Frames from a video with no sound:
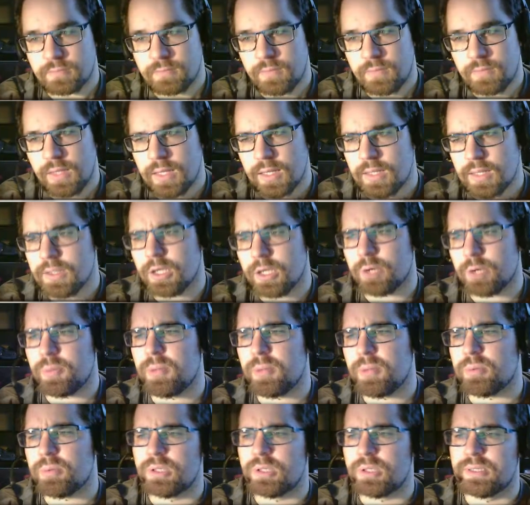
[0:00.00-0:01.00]
a lot of
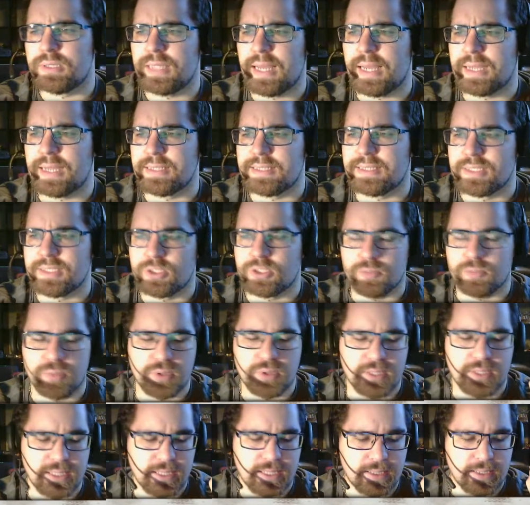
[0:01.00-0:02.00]
people online tend to
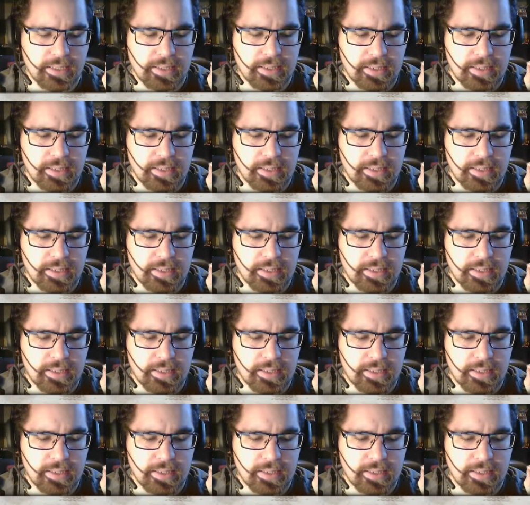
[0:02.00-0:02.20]
play